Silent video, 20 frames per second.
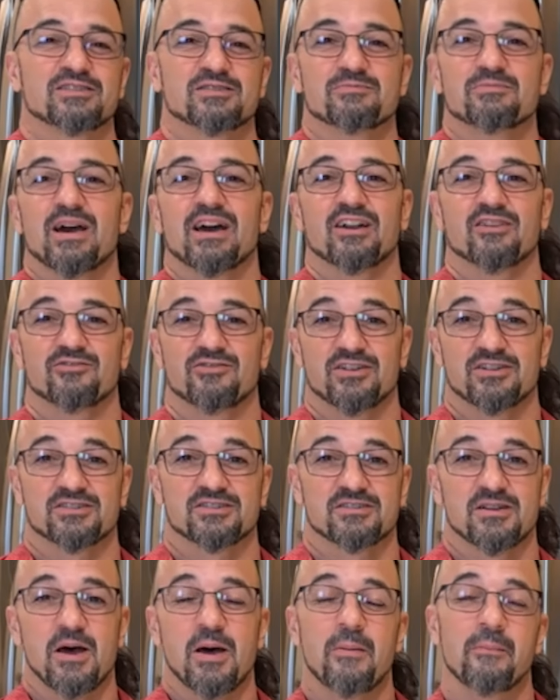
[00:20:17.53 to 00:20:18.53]
to
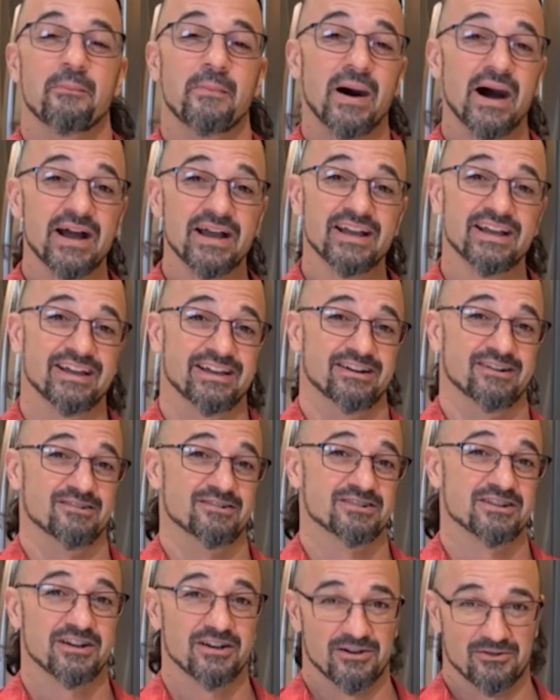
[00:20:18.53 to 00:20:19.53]
manifest my inner
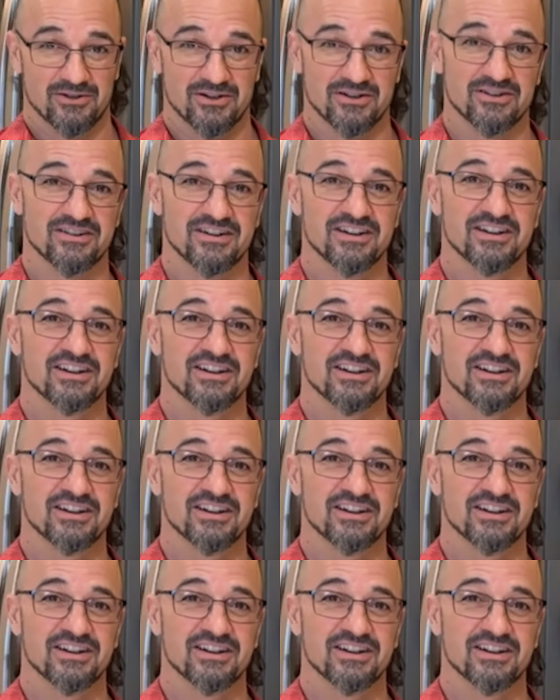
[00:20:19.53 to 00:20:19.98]
Tara